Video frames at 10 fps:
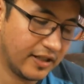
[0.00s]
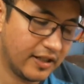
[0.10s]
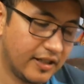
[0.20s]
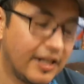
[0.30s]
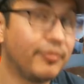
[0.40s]

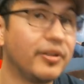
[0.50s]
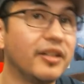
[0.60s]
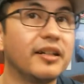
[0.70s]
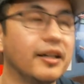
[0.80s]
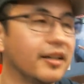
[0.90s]
And I've
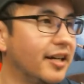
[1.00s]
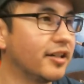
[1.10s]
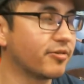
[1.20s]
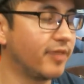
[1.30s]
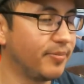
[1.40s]
been kind of
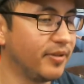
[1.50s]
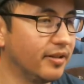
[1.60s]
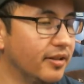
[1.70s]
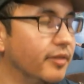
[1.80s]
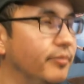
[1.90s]
swapping
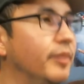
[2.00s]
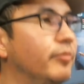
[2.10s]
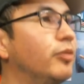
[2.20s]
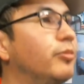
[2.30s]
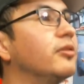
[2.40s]
the Mint
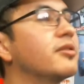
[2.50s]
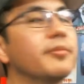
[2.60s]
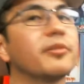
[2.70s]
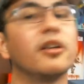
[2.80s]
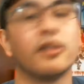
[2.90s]
Mobile
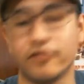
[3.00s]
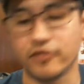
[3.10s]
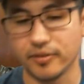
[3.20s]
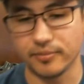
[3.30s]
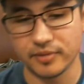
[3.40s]
SIM card
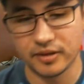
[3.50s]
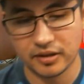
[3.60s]
from